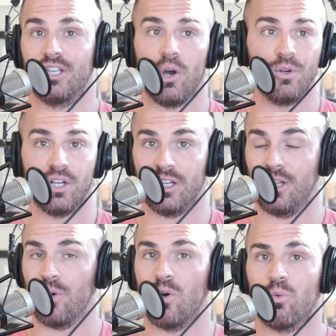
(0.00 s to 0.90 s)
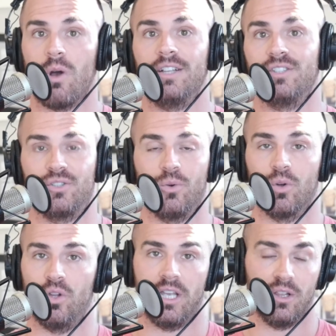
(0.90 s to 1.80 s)
Go to a local run store,
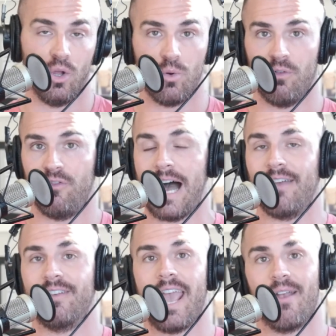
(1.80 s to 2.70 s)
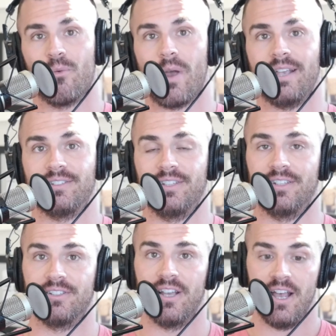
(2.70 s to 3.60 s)
look at local 5K
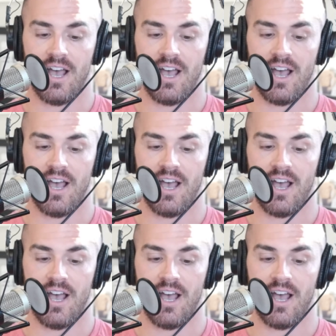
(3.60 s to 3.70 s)
races,